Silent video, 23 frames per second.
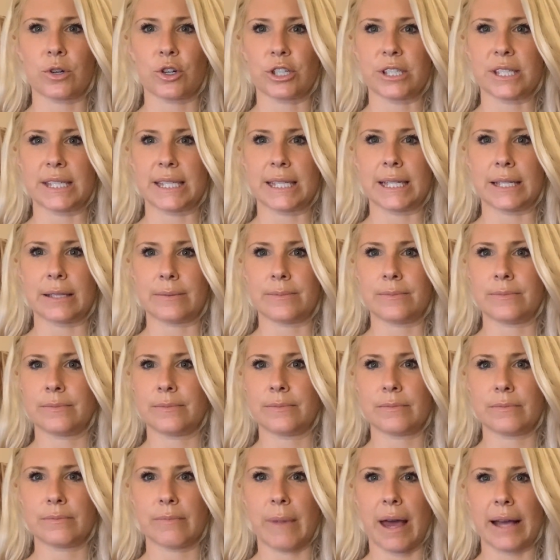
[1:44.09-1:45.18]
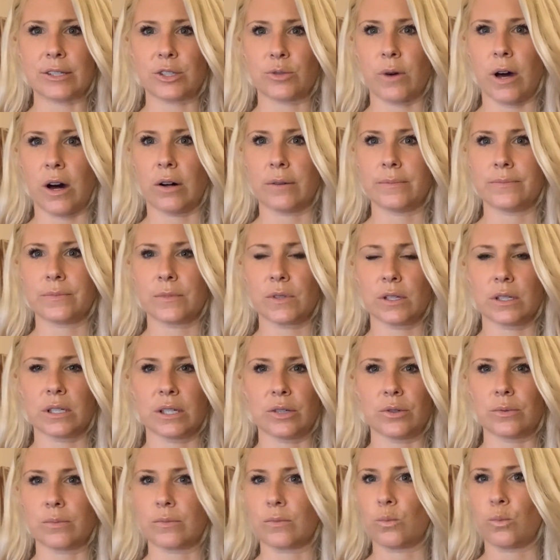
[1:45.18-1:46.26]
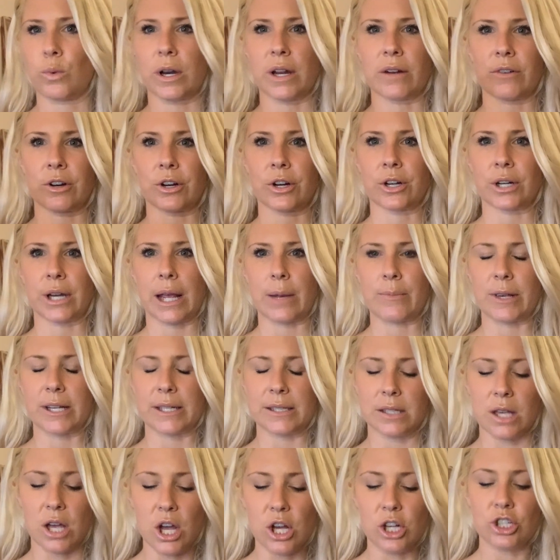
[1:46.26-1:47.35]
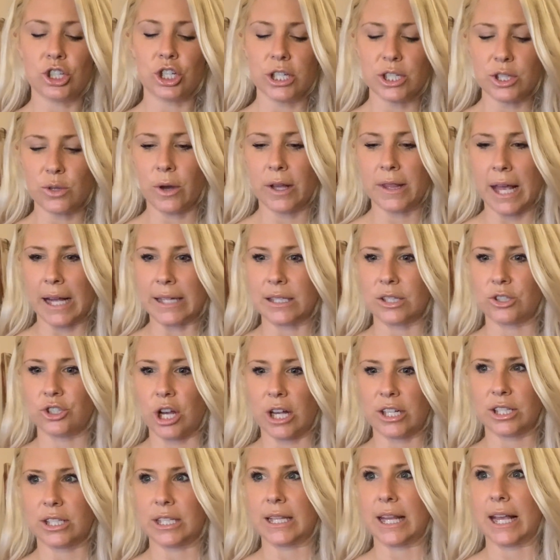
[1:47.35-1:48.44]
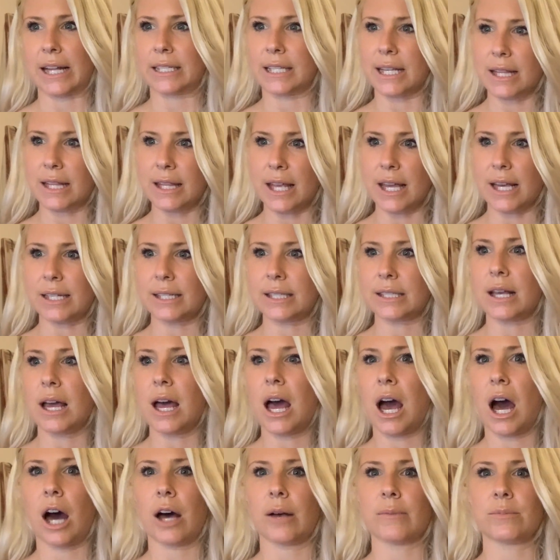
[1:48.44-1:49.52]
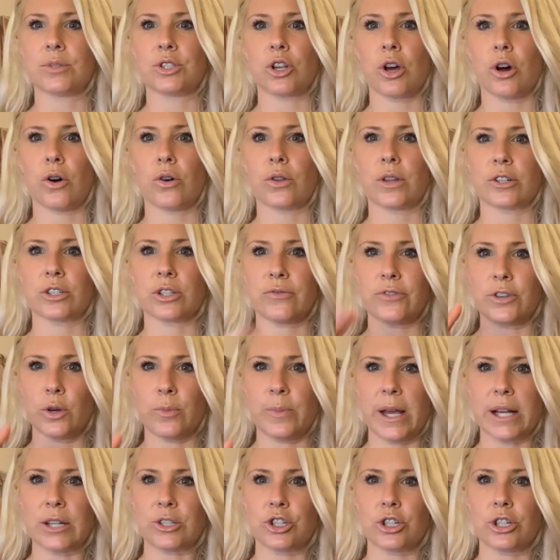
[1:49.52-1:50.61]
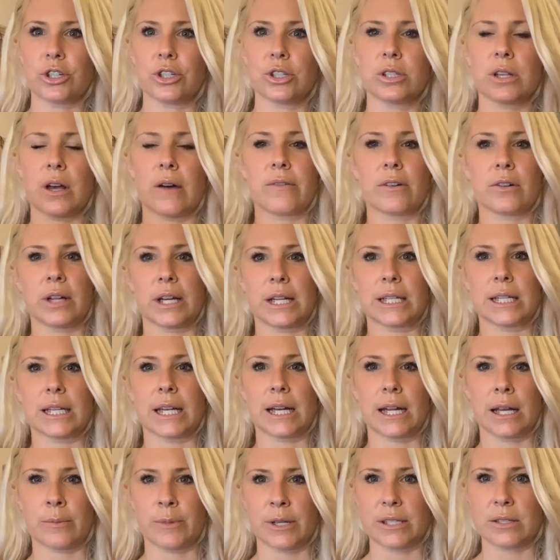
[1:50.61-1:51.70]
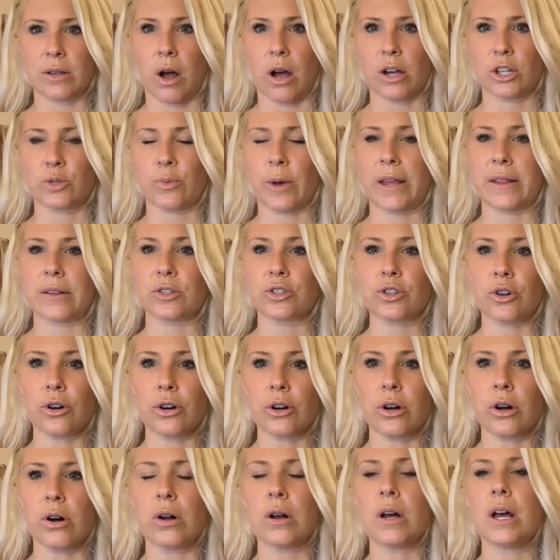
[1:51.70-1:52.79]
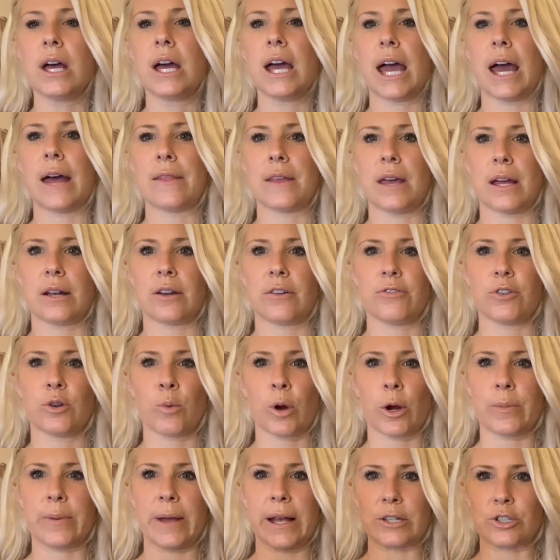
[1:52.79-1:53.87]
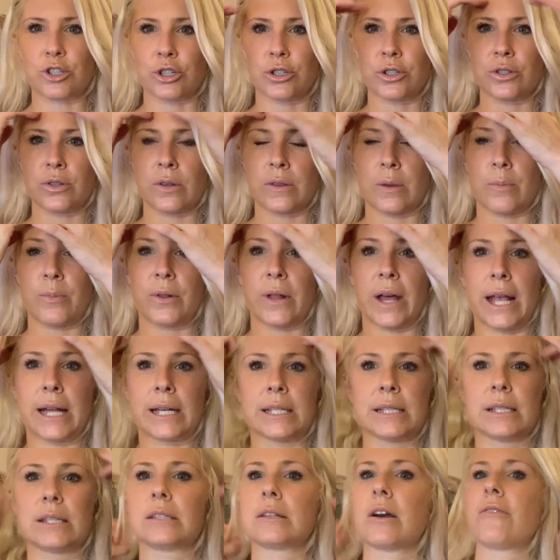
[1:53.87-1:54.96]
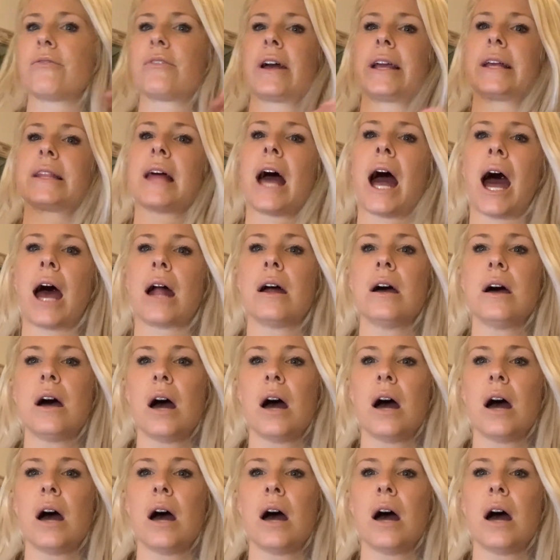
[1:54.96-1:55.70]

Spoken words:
Christine Maxwell, whatever her name is. She's the one that suggested they did this. So there's a few pictures of Clinton getting a massage by this girl, and then a few more pictures on the plane and stuff like that.